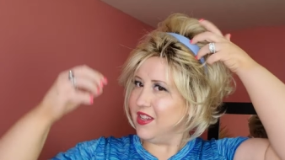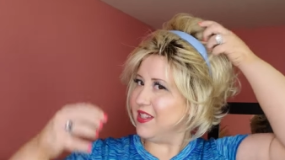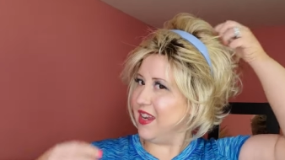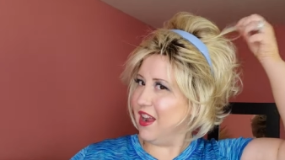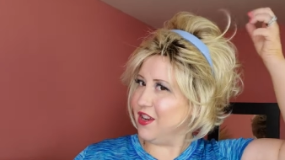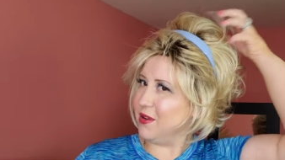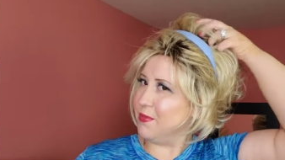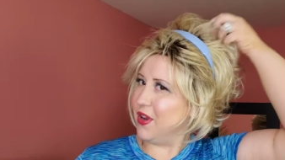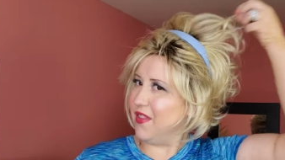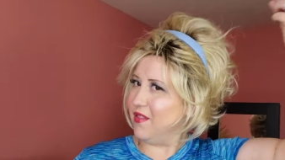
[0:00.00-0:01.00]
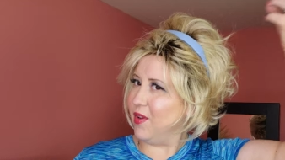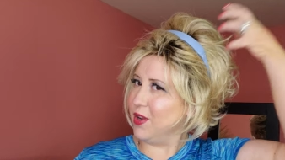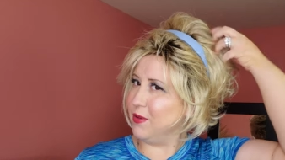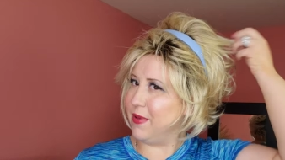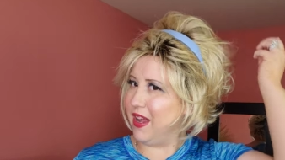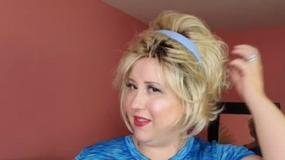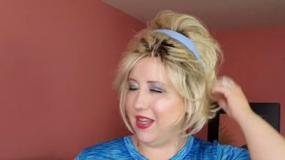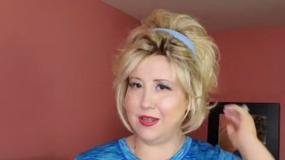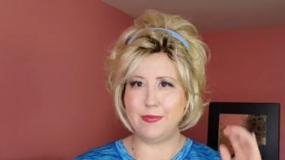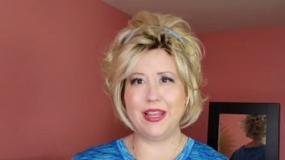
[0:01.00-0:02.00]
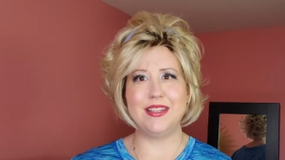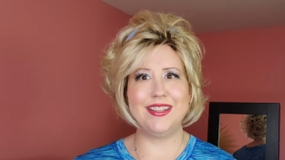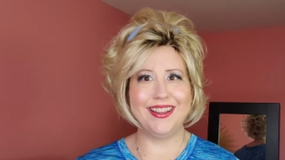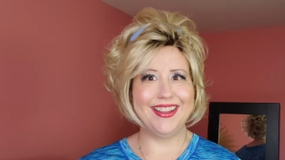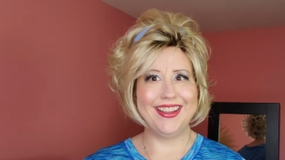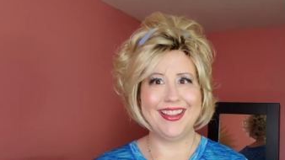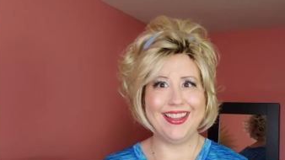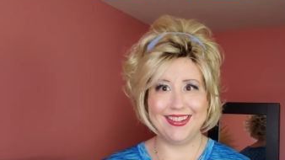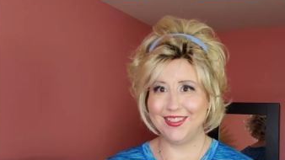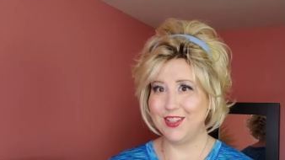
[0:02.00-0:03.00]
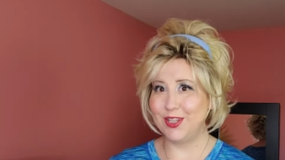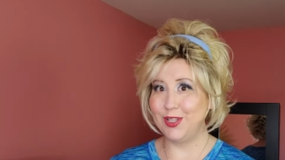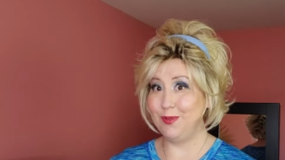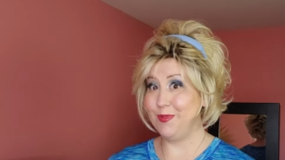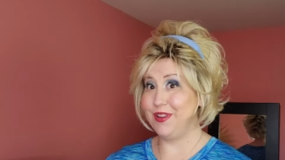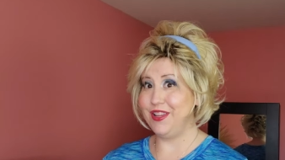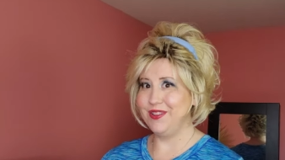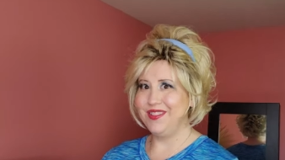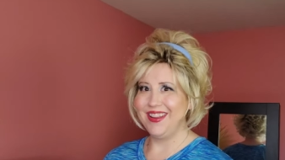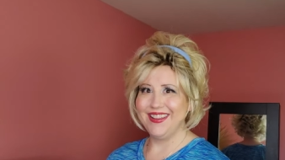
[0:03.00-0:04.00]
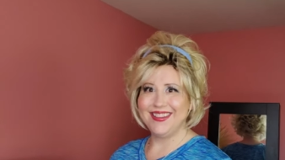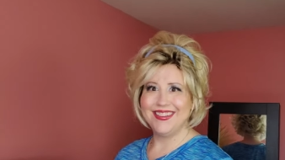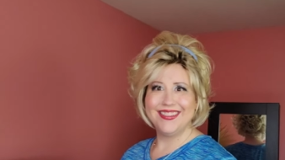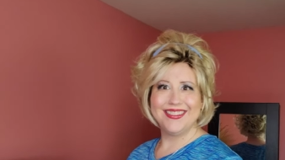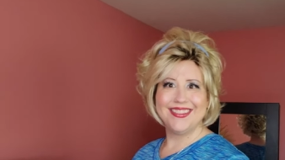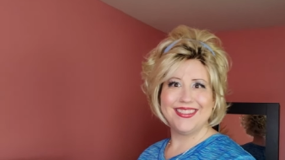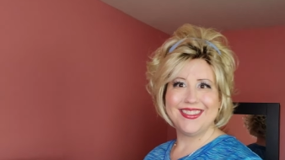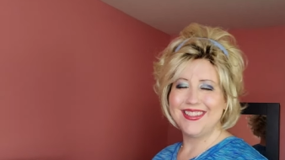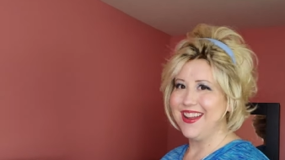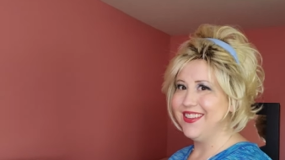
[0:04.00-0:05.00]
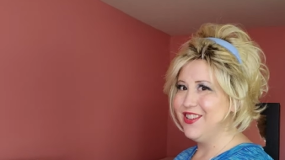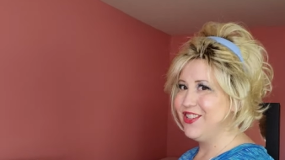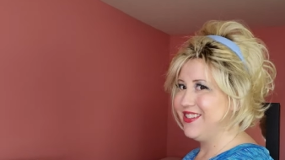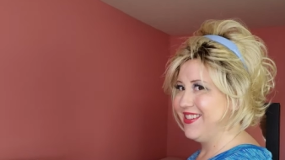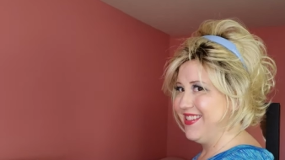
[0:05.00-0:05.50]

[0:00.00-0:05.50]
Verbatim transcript: See how you can put all that volume behind the headband and it looks super cute and stylish.